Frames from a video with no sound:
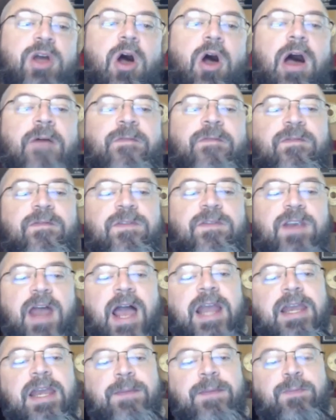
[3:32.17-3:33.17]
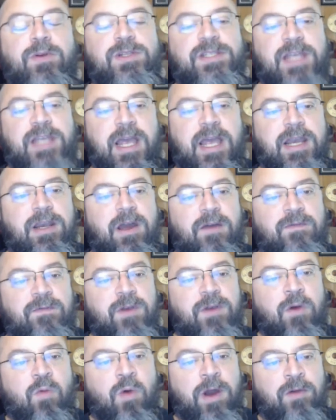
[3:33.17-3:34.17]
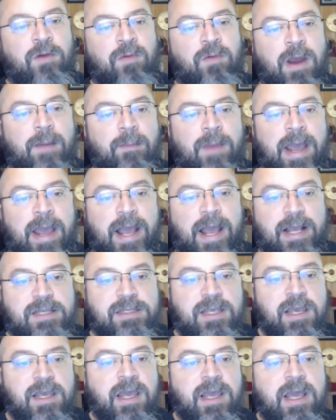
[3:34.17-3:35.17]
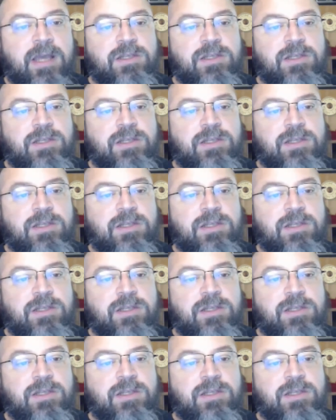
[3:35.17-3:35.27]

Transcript: off of 90% of your 1-rep max.